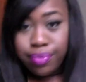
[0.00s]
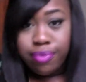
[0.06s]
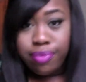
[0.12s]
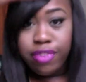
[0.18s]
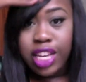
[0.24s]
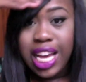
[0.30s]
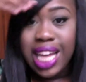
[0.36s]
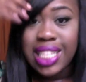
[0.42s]

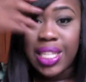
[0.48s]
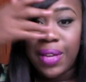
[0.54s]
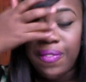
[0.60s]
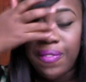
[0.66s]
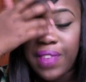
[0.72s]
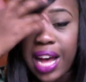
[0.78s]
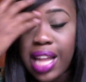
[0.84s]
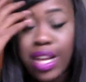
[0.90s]
If you guys
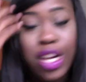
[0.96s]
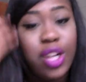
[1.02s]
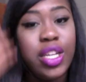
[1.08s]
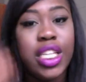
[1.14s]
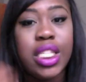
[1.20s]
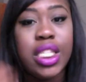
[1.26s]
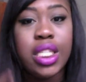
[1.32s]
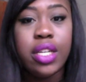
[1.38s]
don't follow her on
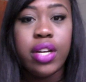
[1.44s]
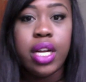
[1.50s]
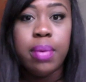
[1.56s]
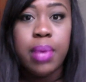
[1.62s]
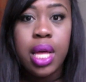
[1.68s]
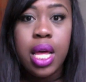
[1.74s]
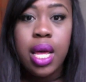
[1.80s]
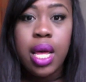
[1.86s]
Instagram,